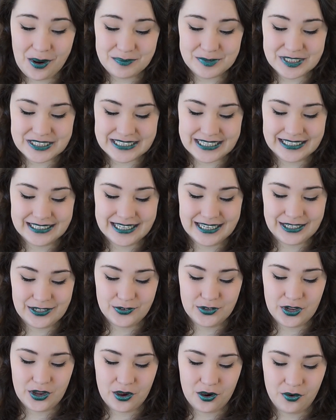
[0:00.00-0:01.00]
so I'm just going to let
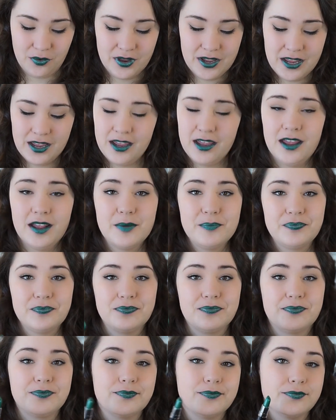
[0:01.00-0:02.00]
you know.
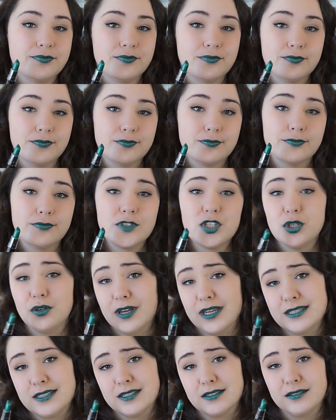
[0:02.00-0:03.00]
Do
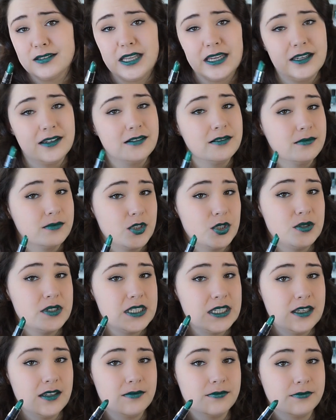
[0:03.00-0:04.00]
you guys, like, do you
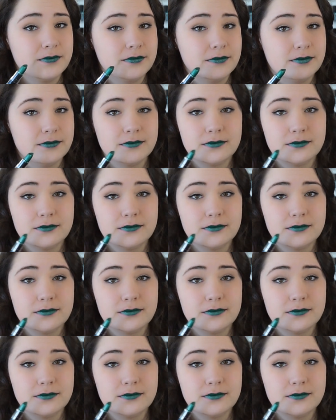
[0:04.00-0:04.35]
see